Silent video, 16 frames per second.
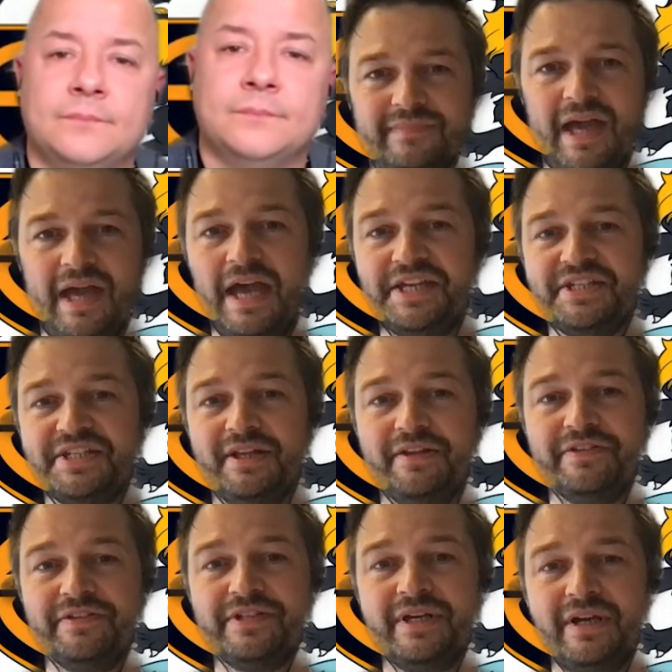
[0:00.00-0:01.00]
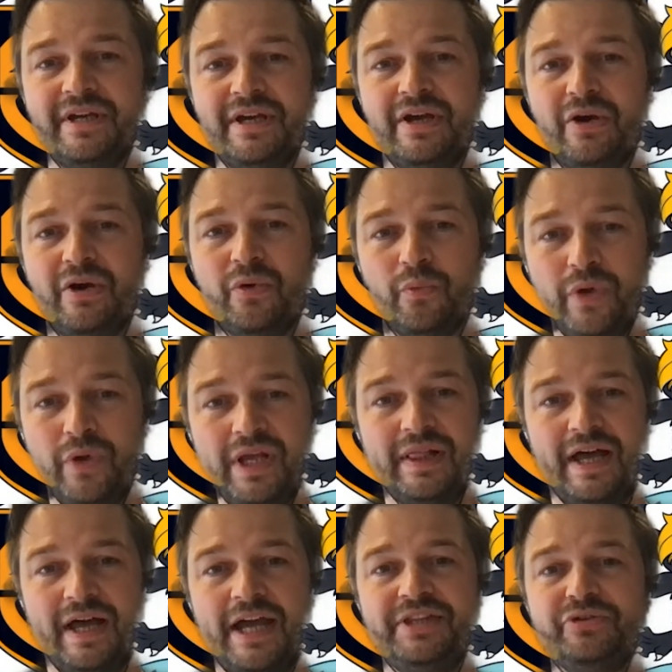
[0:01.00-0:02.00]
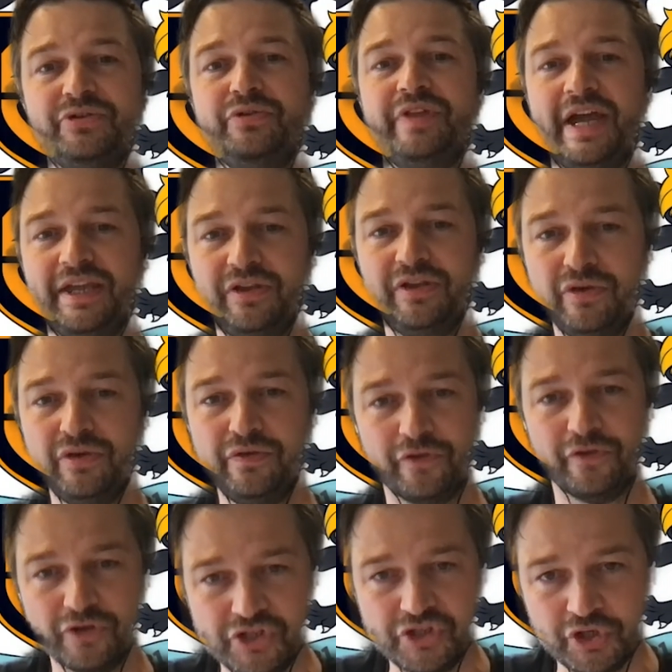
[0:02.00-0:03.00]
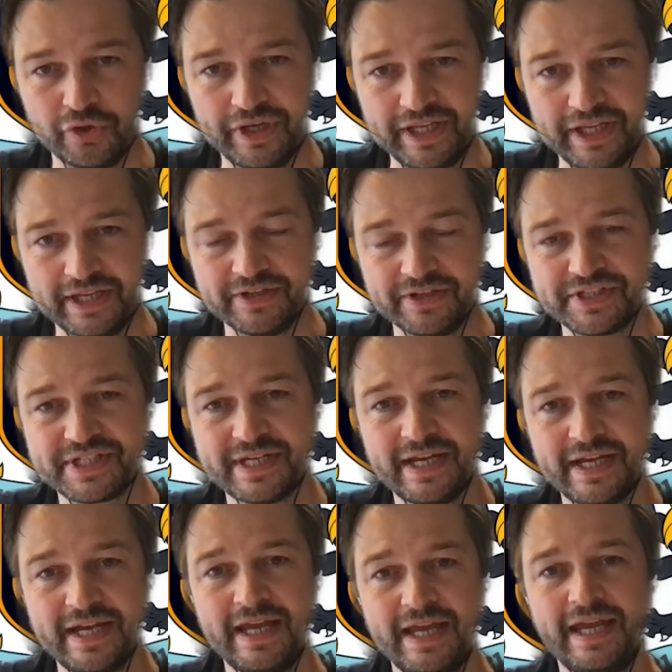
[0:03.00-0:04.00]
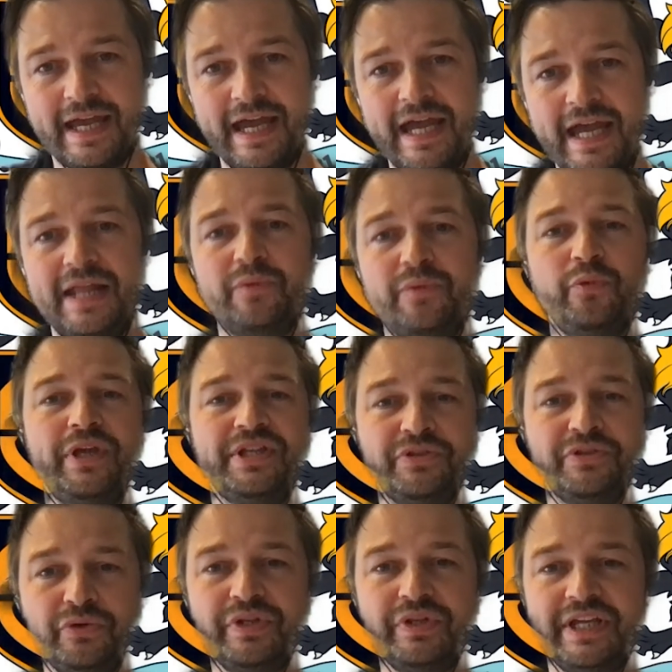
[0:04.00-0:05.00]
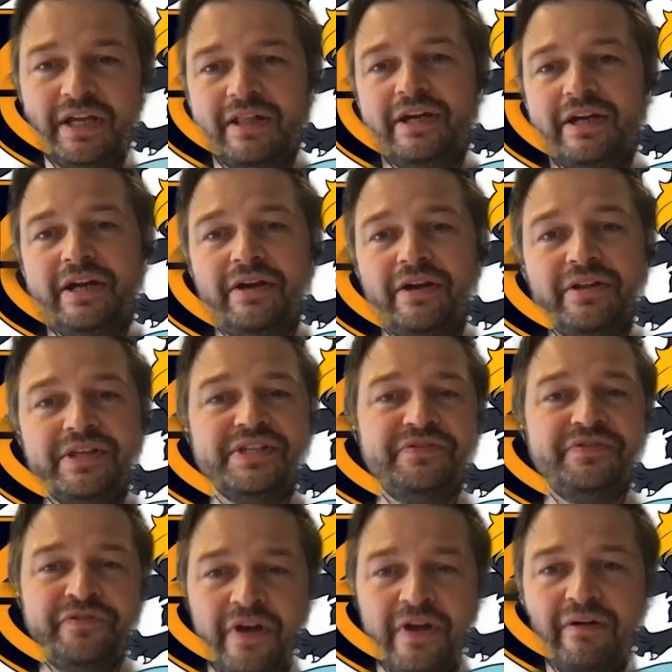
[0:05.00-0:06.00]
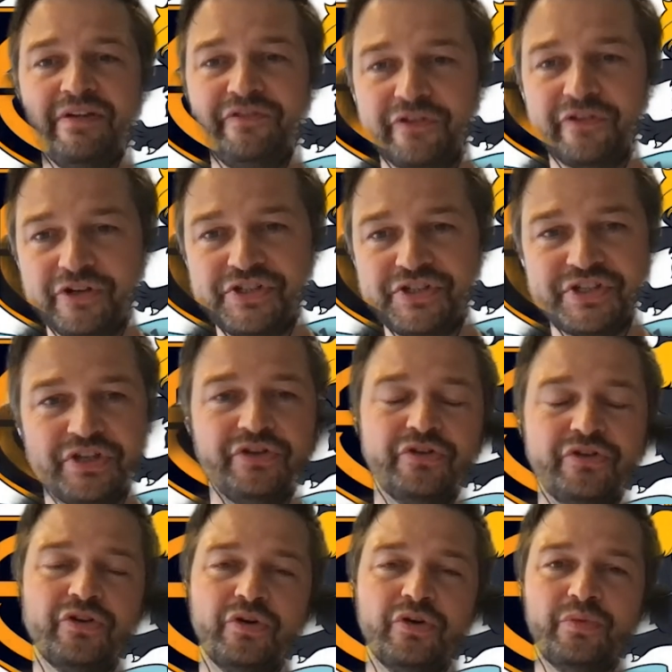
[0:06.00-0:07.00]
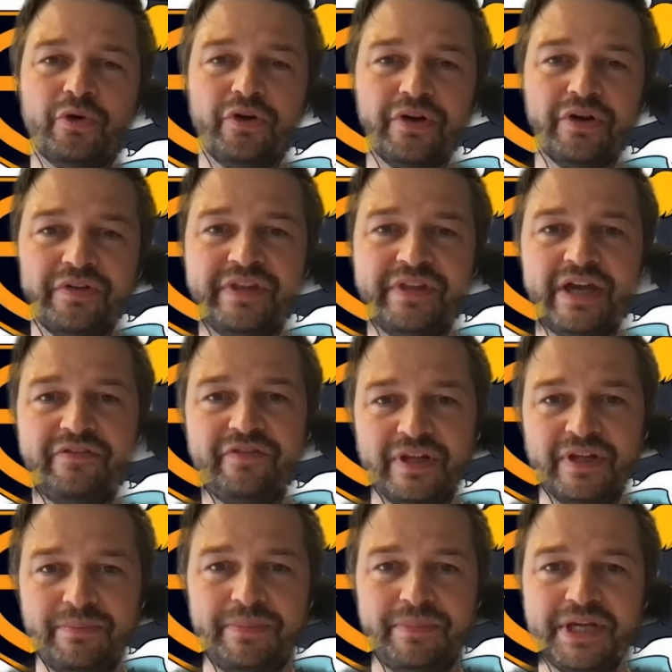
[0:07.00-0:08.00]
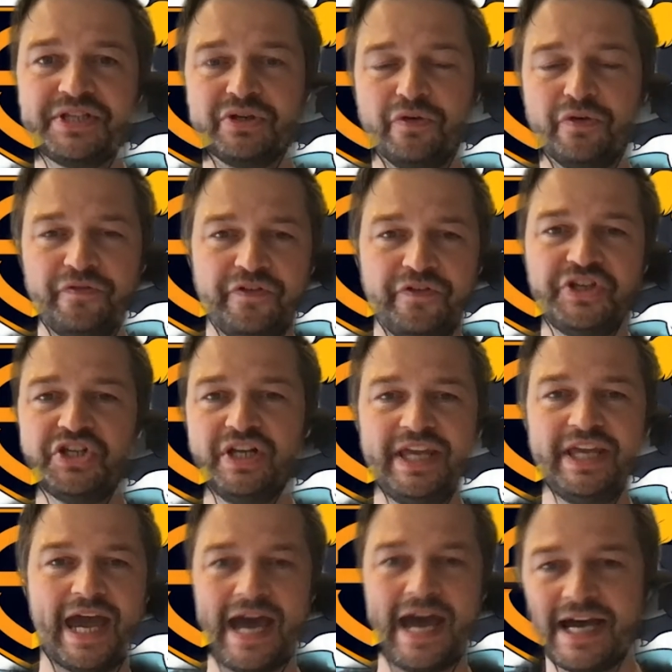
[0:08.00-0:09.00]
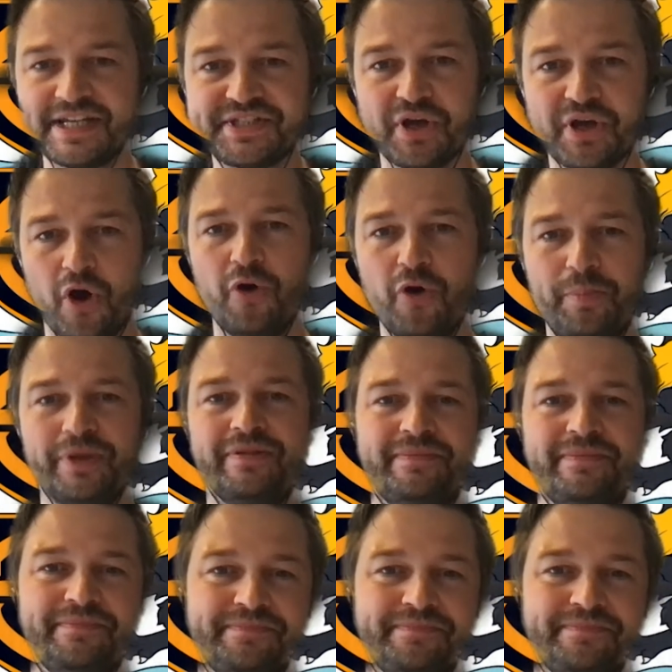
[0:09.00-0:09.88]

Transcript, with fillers: Excellent. We like to thank you for joining us. And we do declare this very first Secure Code Warrior Devlympics officially as open.